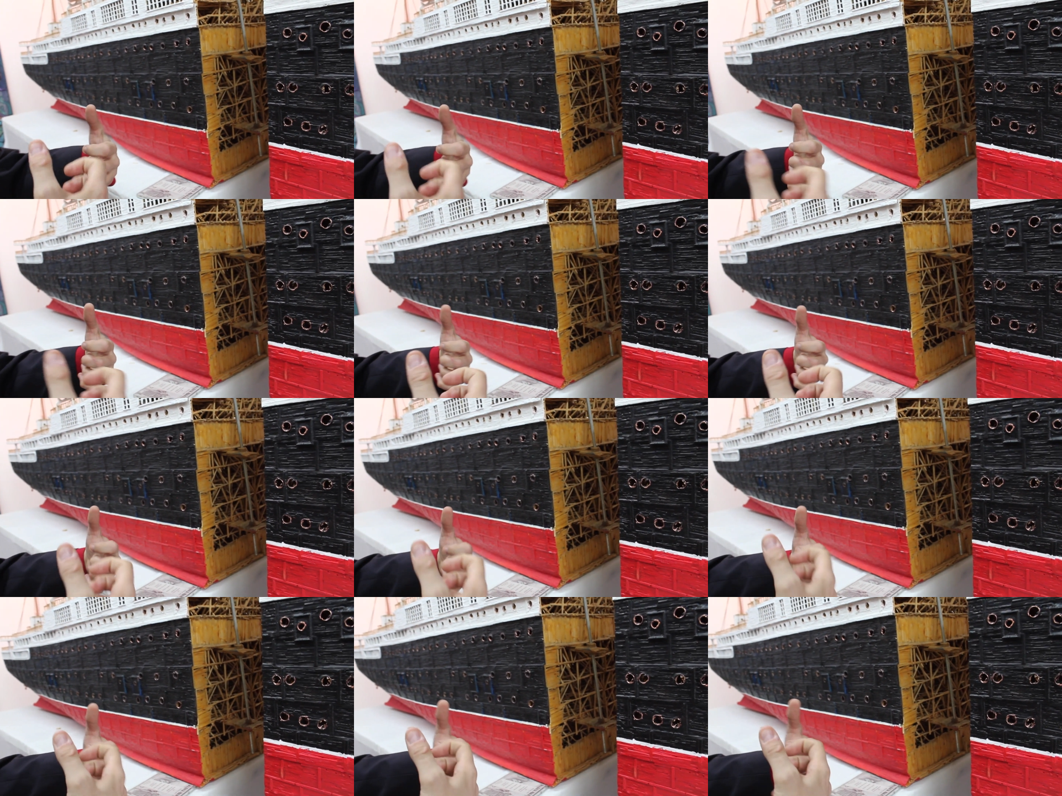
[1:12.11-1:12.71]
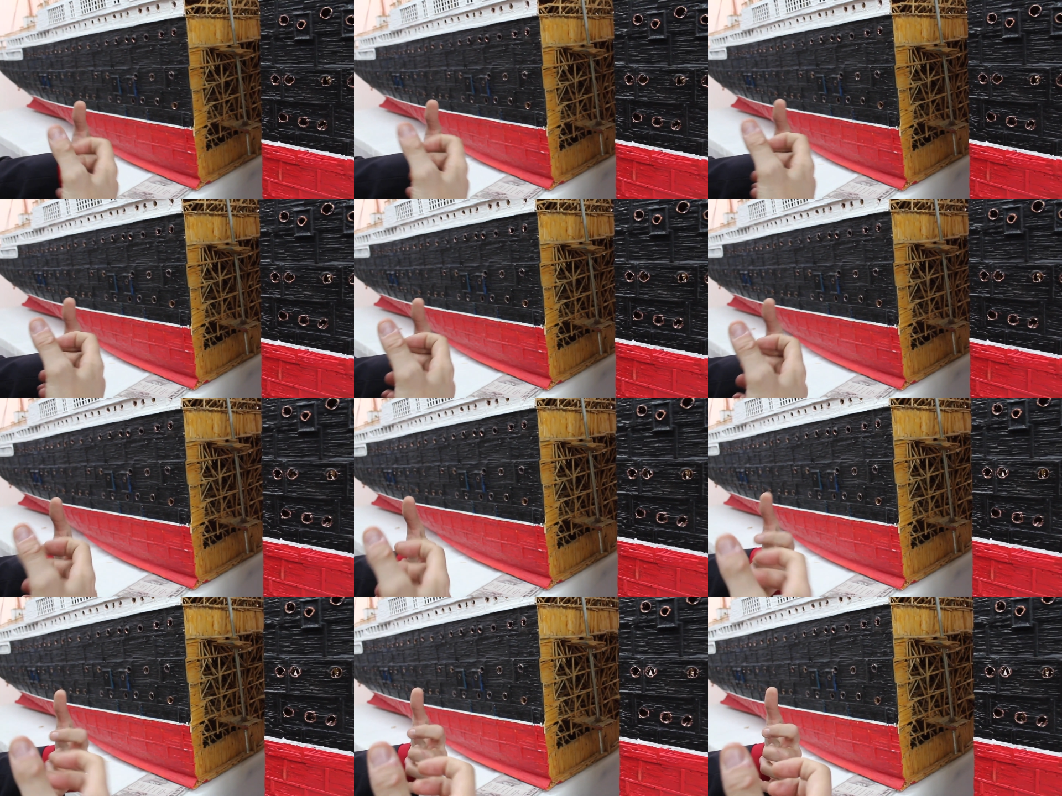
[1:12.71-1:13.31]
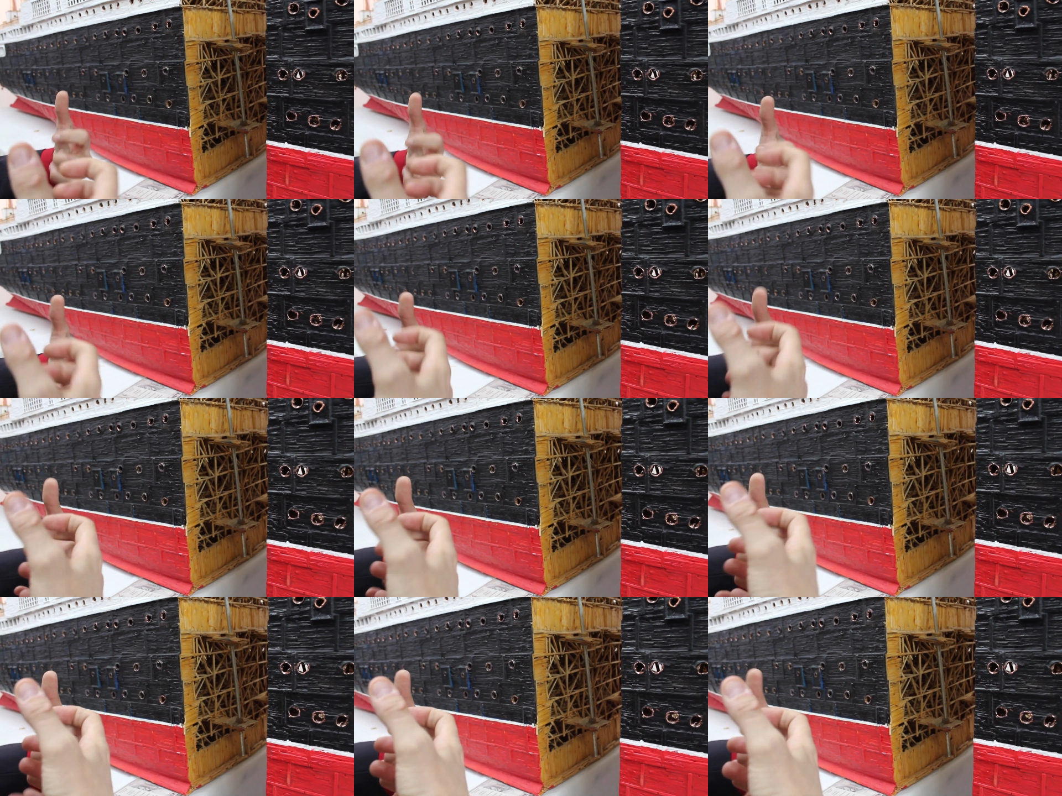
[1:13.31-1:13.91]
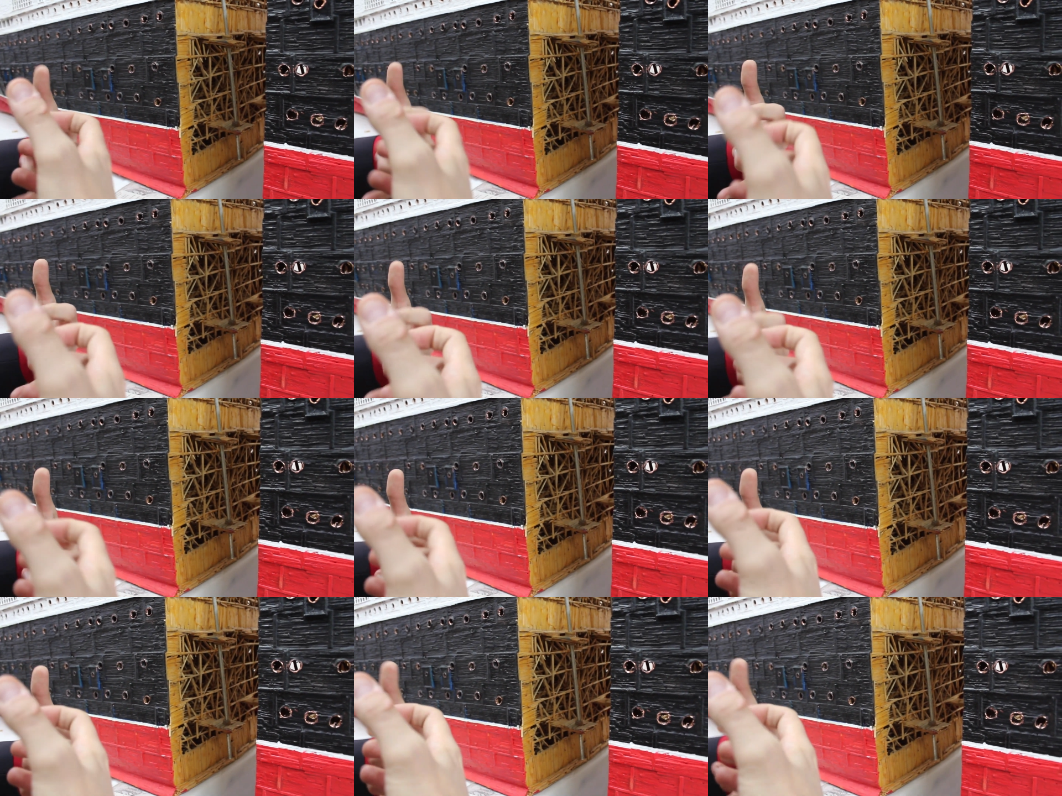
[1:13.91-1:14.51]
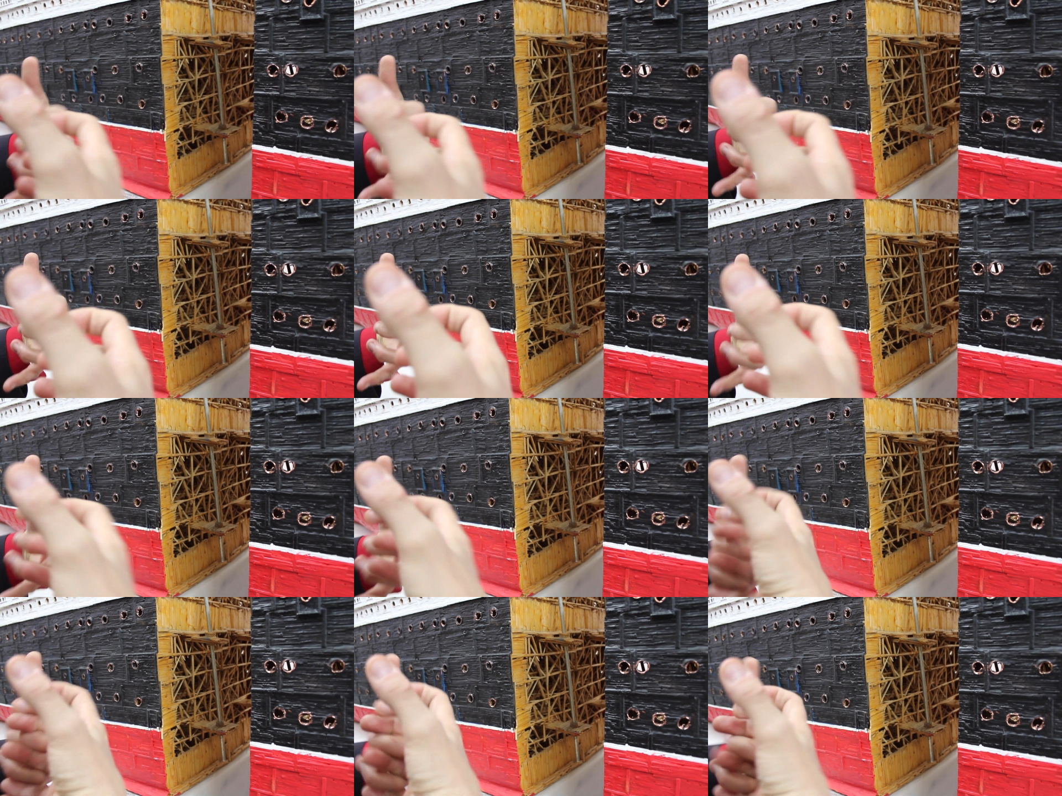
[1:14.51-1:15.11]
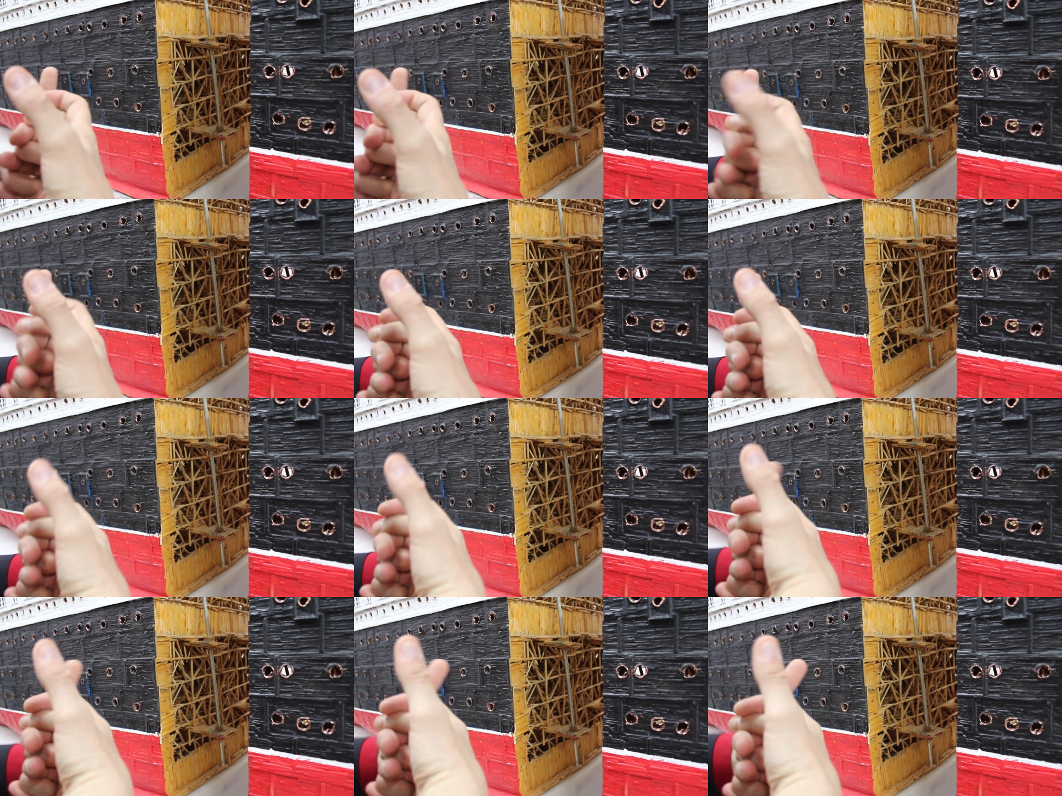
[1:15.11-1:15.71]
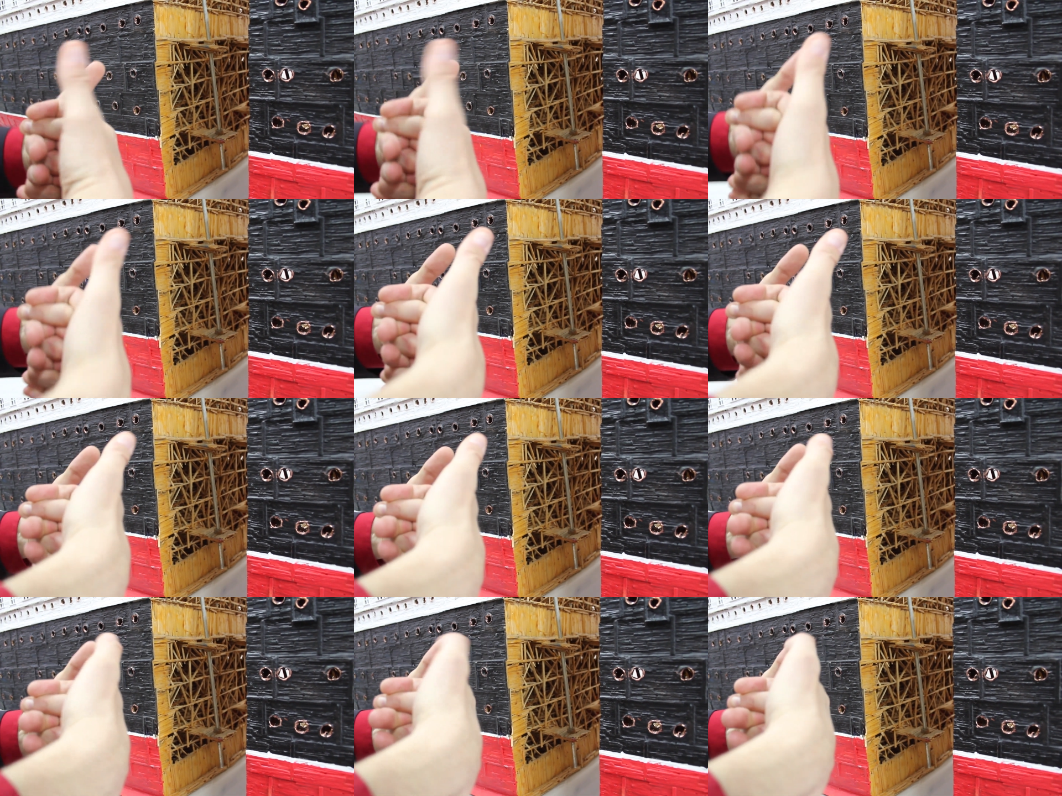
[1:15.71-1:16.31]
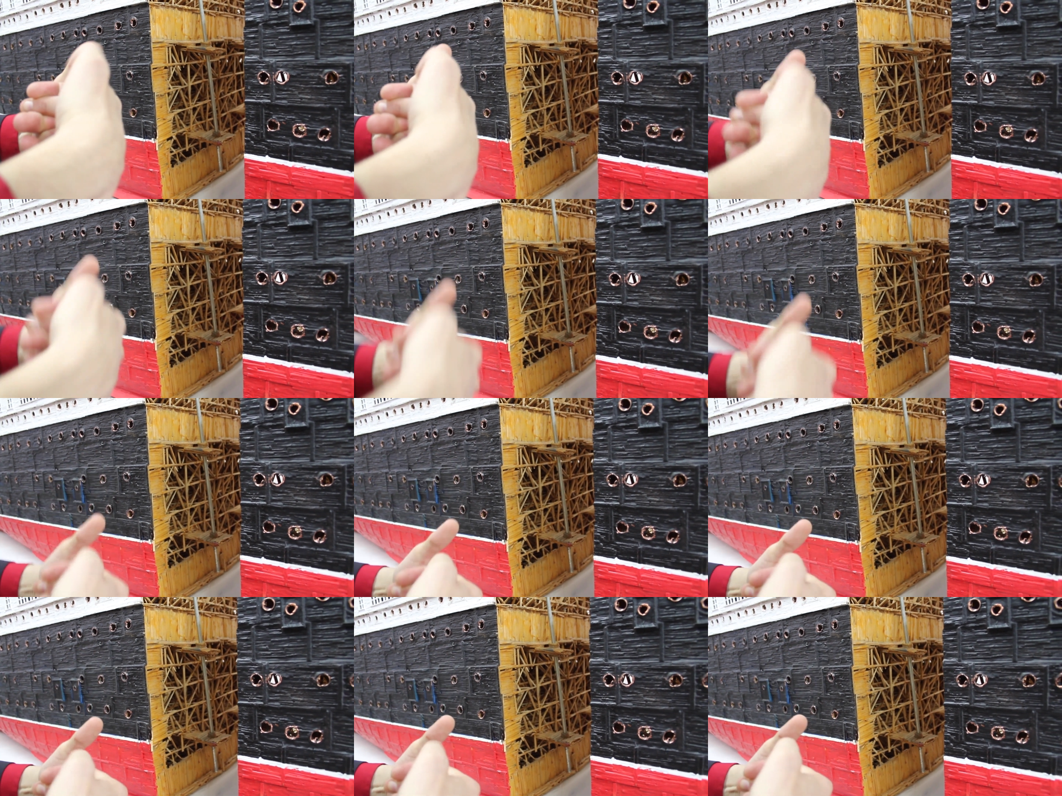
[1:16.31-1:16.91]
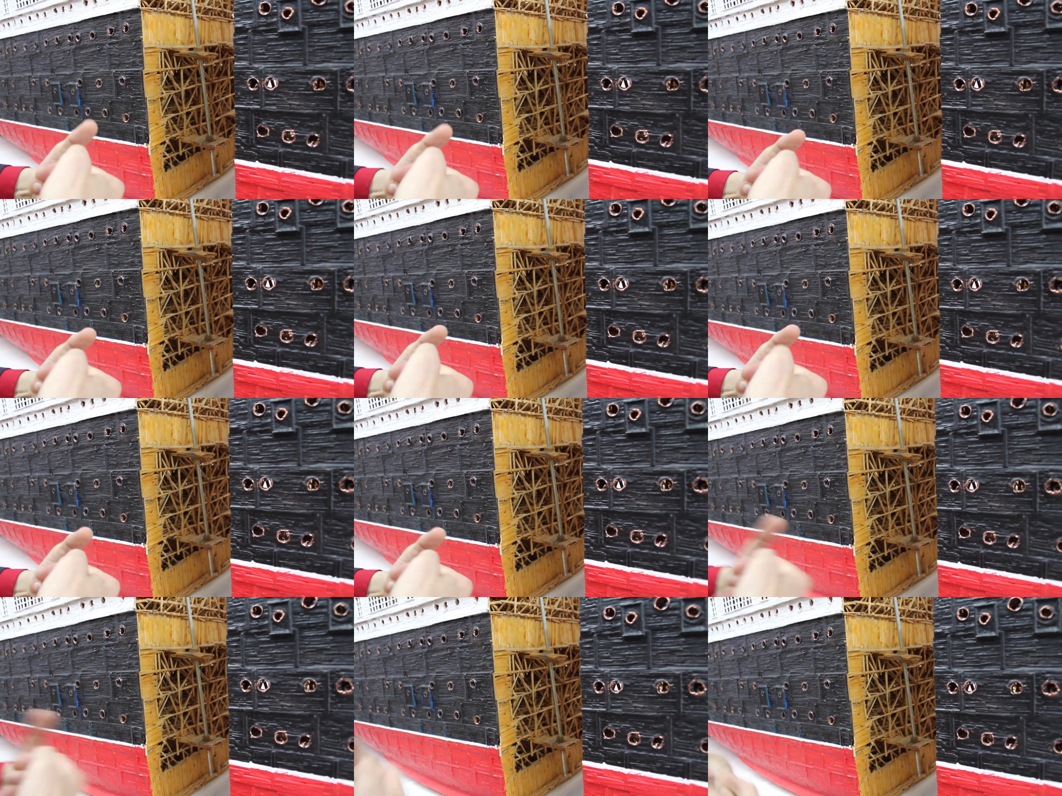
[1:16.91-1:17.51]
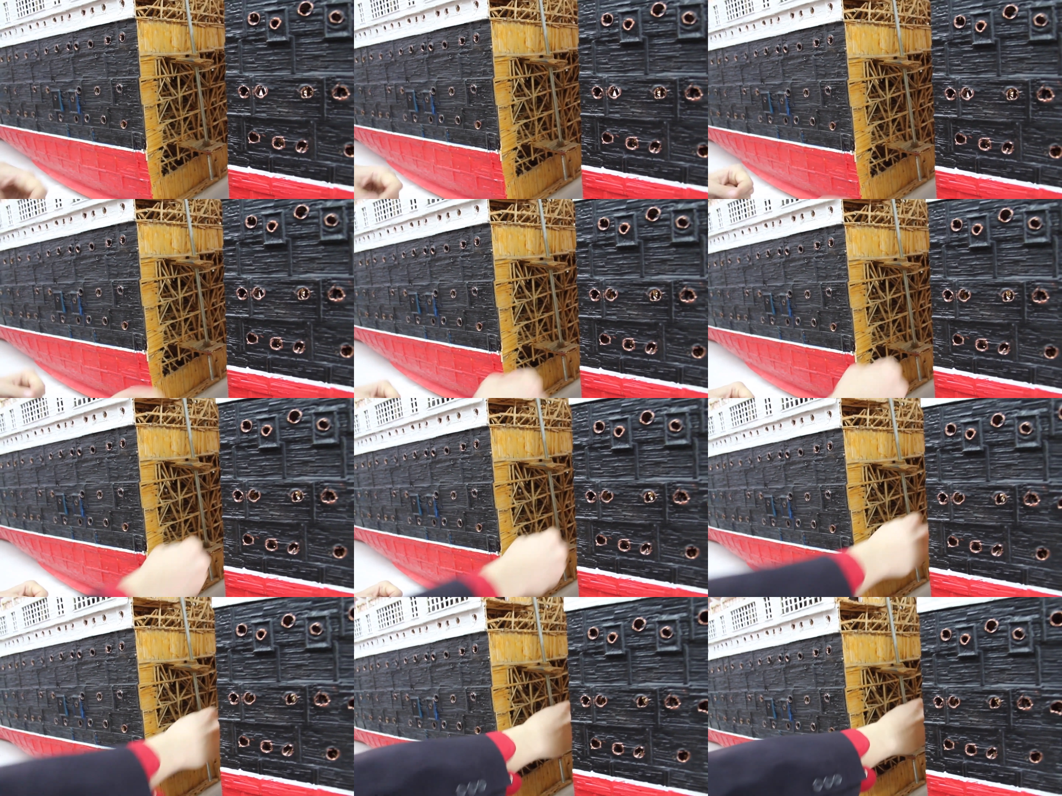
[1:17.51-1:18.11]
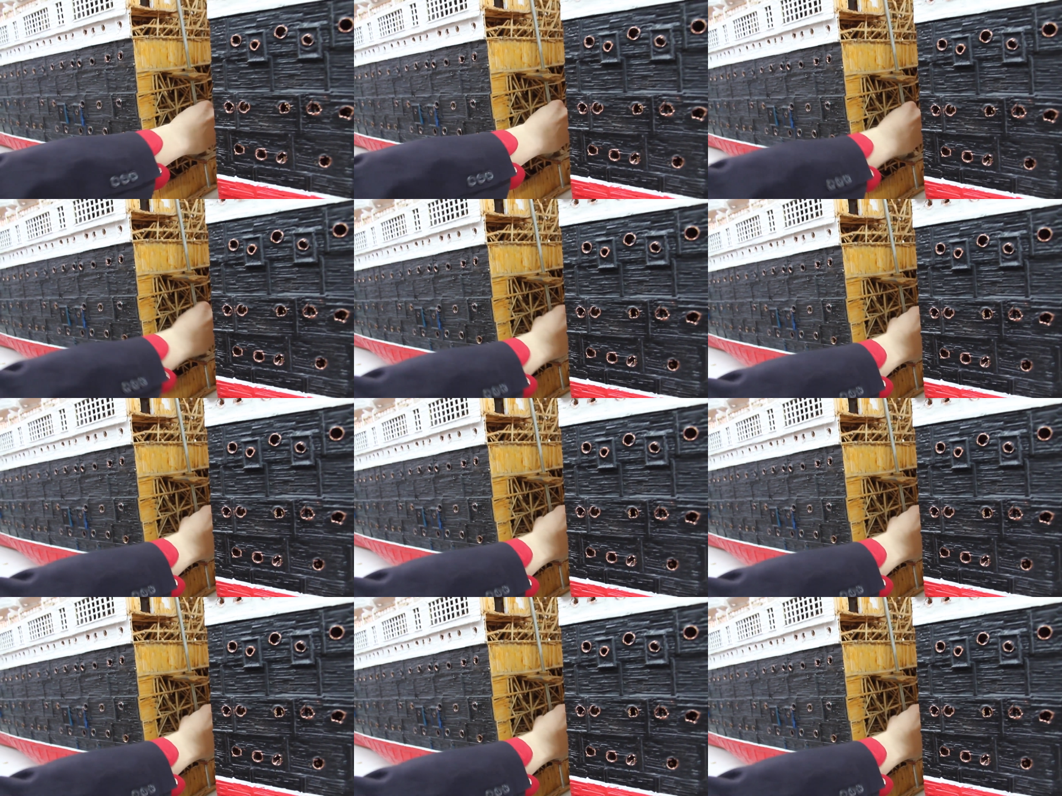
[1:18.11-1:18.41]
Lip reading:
(no speaker visible)